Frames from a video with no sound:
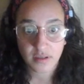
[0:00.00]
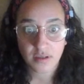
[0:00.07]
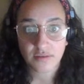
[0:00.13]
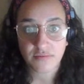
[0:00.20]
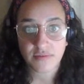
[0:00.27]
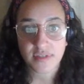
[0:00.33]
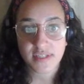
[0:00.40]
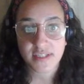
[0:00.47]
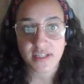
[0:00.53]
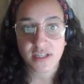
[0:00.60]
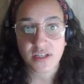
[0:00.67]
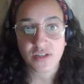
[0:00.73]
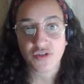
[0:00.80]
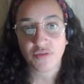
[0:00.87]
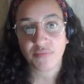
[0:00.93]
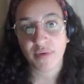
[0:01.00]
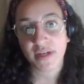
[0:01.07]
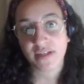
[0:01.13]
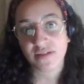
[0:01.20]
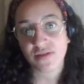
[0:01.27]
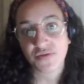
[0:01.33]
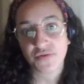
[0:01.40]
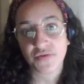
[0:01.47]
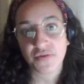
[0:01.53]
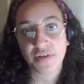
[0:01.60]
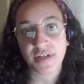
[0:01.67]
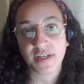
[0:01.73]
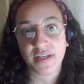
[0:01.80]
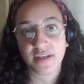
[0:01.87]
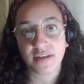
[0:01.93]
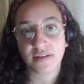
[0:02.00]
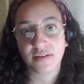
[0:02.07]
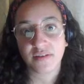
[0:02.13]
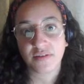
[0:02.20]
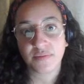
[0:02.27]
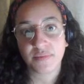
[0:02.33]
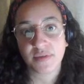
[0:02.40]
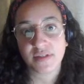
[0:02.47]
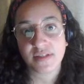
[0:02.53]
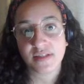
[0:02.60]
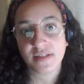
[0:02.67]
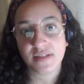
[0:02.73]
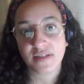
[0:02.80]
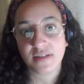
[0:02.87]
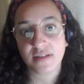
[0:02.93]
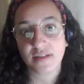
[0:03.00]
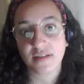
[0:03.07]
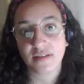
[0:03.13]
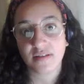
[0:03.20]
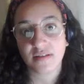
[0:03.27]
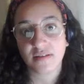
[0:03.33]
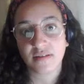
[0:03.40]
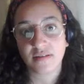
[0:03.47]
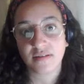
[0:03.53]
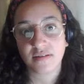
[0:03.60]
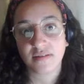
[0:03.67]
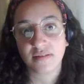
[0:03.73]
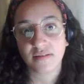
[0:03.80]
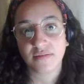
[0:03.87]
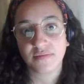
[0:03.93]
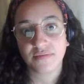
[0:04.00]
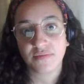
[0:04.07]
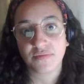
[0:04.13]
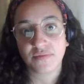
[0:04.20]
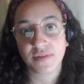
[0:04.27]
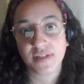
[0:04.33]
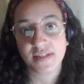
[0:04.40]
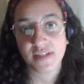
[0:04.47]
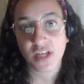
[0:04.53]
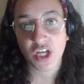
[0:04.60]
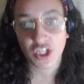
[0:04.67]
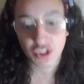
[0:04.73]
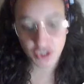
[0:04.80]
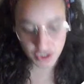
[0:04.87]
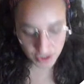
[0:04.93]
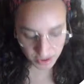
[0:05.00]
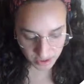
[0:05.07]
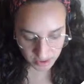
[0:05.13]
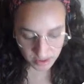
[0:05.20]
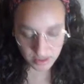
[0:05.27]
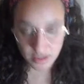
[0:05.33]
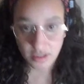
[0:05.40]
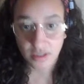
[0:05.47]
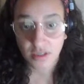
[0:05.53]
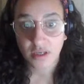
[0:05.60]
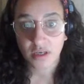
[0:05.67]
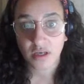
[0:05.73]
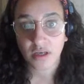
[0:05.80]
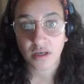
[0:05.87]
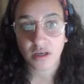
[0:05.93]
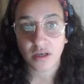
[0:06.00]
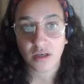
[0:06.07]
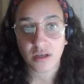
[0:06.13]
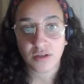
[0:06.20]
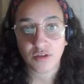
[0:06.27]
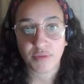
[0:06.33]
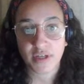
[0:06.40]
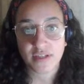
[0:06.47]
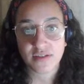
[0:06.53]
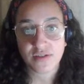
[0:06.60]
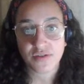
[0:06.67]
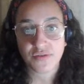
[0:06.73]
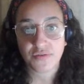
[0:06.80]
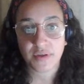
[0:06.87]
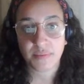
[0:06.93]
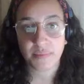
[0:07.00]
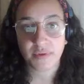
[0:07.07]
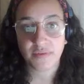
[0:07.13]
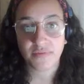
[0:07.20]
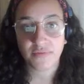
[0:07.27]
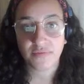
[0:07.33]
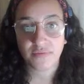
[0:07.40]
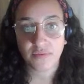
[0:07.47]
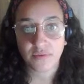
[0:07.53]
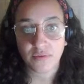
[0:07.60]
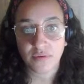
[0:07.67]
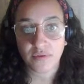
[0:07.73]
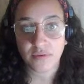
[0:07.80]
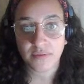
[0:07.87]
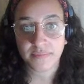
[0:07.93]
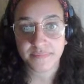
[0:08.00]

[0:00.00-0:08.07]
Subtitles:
research your brand story. You must have researched your brand story beforehand